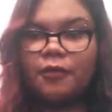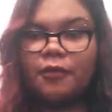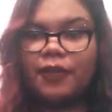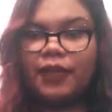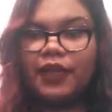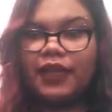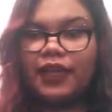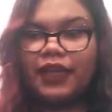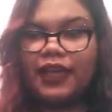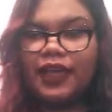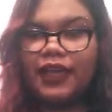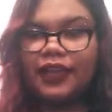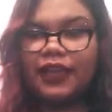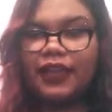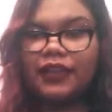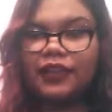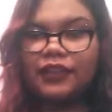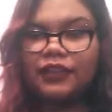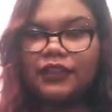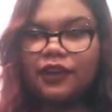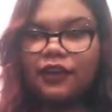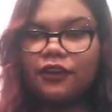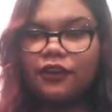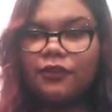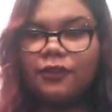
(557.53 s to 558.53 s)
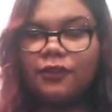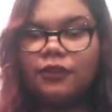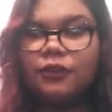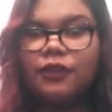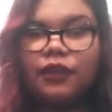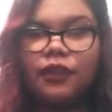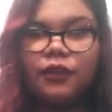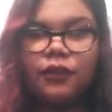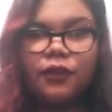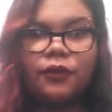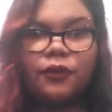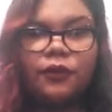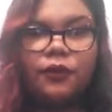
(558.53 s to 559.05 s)
but I kind of thought it would be
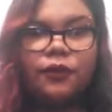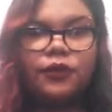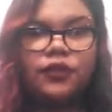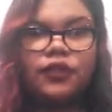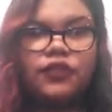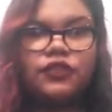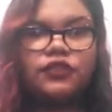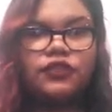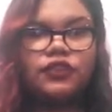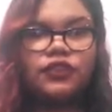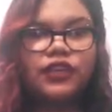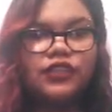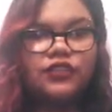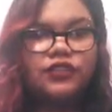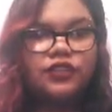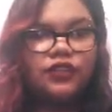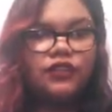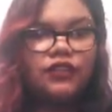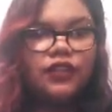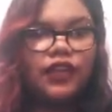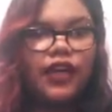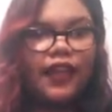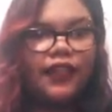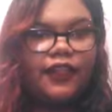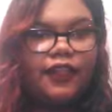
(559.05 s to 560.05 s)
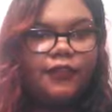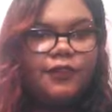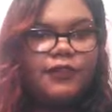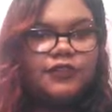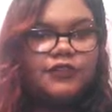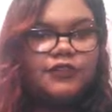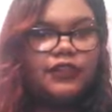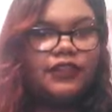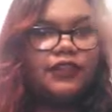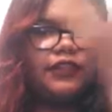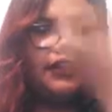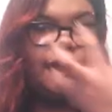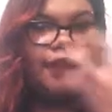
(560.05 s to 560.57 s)
really cool because you guys know Kylie
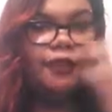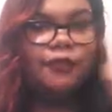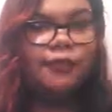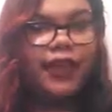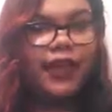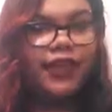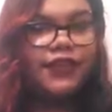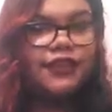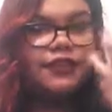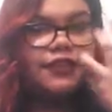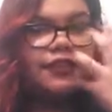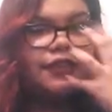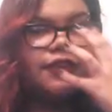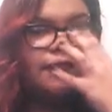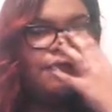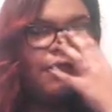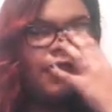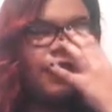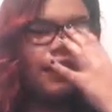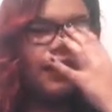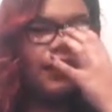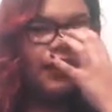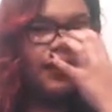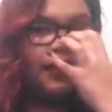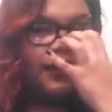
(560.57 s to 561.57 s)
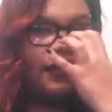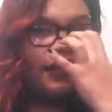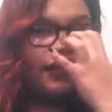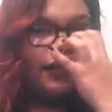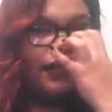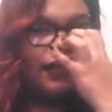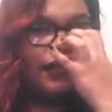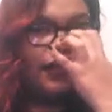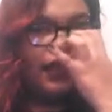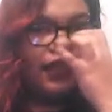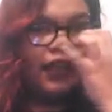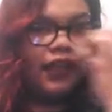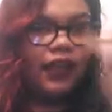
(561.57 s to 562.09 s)
wears the clown mask there in America.